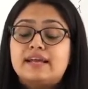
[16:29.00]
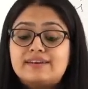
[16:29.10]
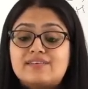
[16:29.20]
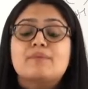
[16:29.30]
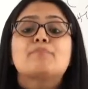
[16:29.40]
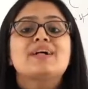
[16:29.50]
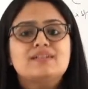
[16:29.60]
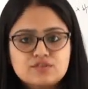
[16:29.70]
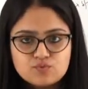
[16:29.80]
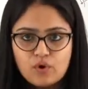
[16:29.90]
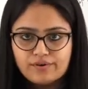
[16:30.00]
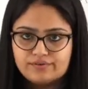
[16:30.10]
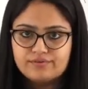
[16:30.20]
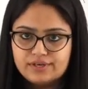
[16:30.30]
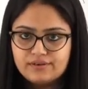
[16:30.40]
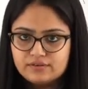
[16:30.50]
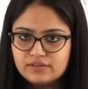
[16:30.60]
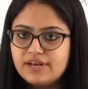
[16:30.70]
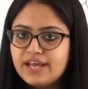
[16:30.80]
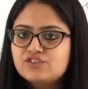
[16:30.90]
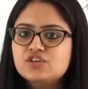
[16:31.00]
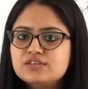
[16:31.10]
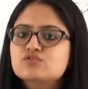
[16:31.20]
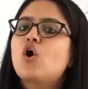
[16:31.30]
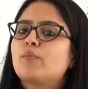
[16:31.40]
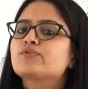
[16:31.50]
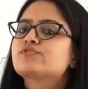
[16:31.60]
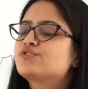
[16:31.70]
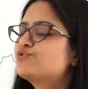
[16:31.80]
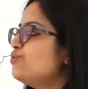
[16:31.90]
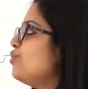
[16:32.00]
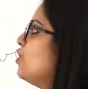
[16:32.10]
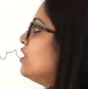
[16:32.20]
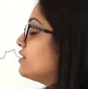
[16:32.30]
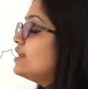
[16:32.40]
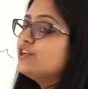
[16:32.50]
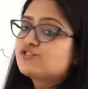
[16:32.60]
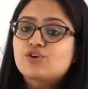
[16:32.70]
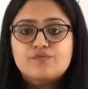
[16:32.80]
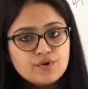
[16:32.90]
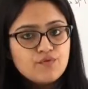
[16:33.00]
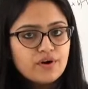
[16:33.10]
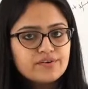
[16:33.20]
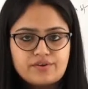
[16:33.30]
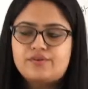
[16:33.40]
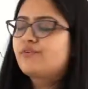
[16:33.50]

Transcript: repels water. The nature is opposite to the nature of the water,